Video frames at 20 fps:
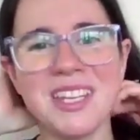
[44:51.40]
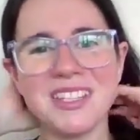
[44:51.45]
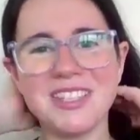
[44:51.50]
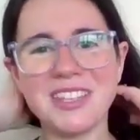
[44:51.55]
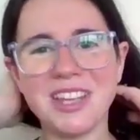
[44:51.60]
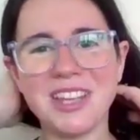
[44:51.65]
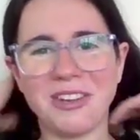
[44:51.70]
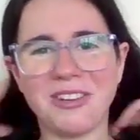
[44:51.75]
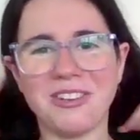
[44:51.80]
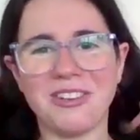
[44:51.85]

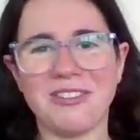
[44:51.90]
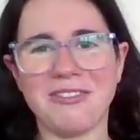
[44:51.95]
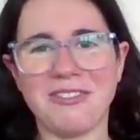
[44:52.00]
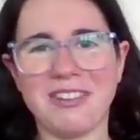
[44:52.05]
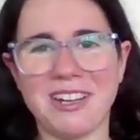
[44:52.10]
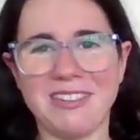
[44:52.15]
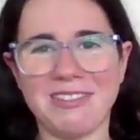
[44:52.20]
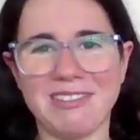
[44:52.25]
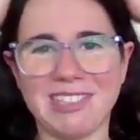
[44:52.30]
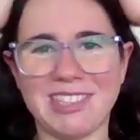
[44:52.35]
So,
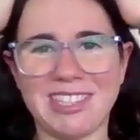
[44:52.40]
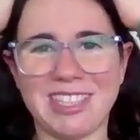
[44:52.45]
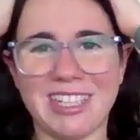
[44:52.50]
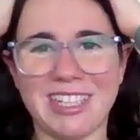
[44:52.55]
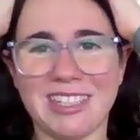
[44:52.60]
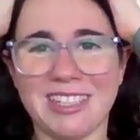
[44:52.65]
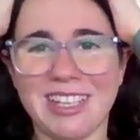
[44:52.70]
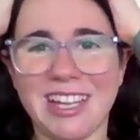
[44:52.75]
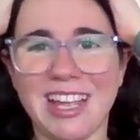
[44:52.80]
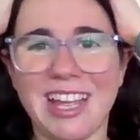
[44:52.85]
where was
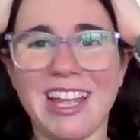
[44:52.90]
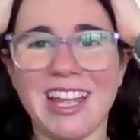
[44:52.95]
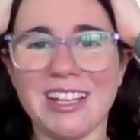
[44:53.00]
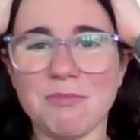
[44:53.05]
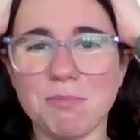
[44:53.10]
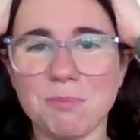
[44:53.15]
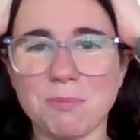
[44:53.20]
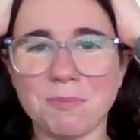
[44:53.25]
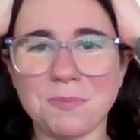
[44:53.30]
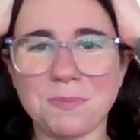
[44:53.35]
I?
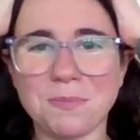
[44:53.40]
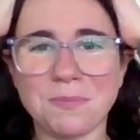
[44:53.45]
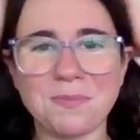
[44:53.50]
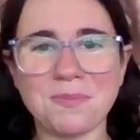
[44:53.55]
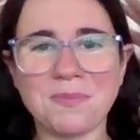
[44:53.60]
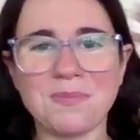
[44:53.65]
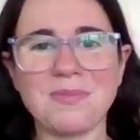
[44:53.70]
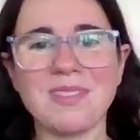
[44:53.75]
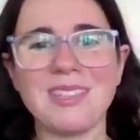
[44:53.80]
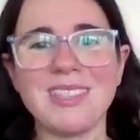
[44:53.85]

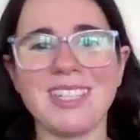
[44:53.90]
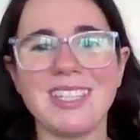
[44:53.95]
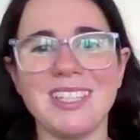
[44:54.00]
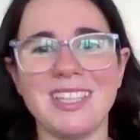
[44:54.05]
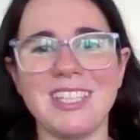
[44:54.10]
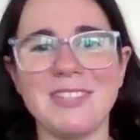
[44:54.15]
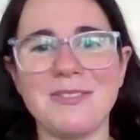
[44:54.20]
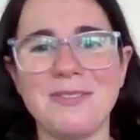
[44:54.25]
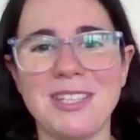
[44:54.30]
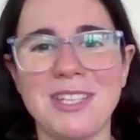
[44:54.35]
This